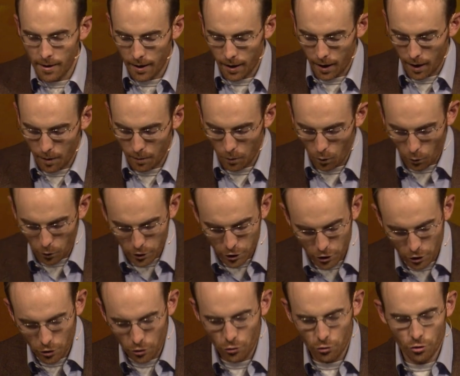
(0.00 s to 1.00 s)
um,
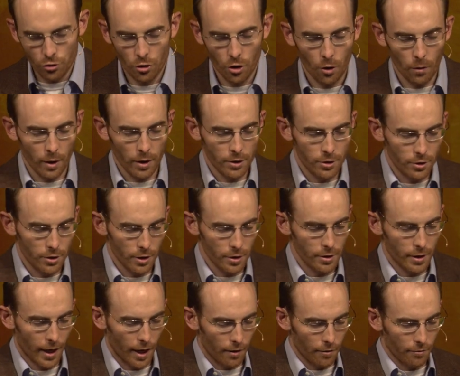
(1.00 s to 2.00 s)
would you show us
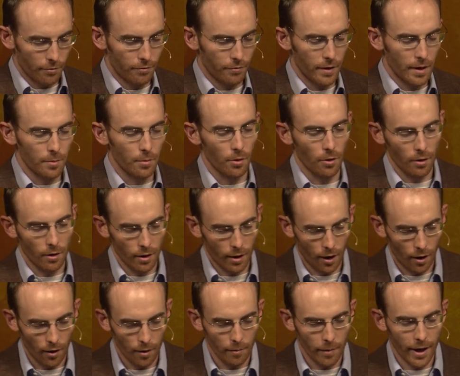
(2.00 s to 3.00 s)
just how feeble
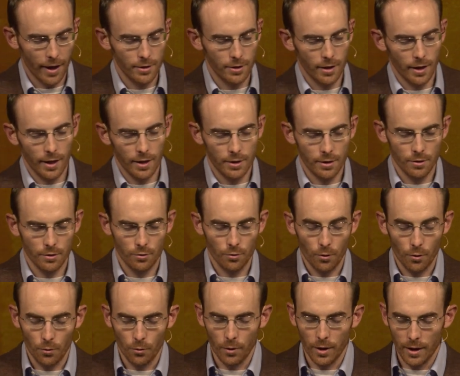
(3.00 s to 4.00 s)
our imaginations
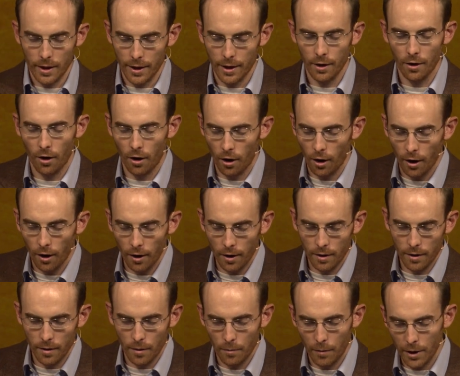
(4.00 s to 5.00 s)
really are
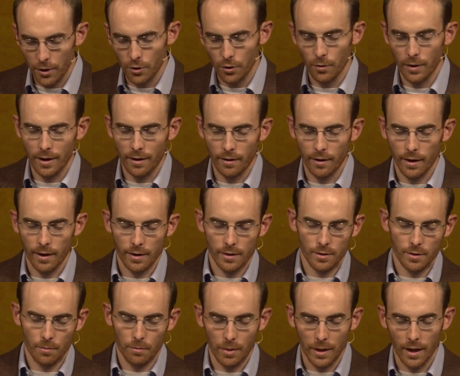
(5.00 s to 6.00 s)
by doing
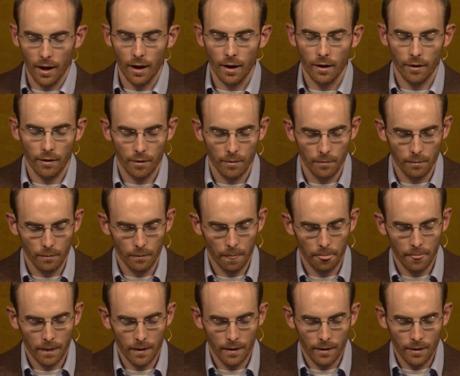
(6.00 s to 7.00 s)
things beyond them?
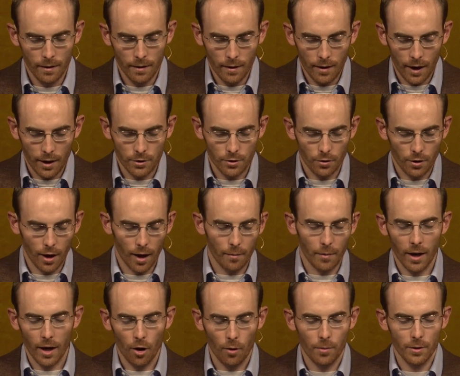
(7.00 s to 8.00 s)
And so come
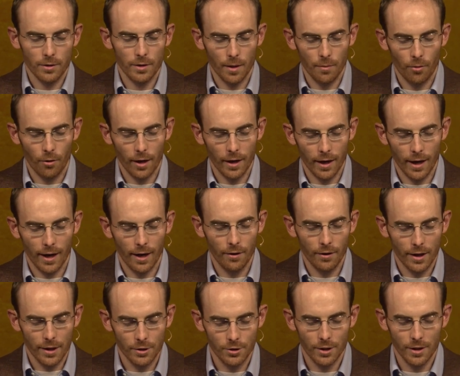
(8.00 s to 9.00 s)
and help us, I pray now,
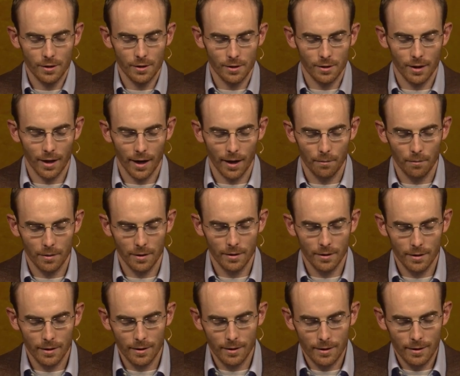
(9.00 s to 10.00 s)
in Jesus' name.
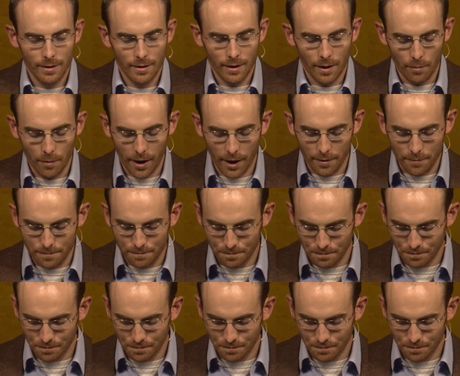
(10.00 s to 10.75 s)
Amen.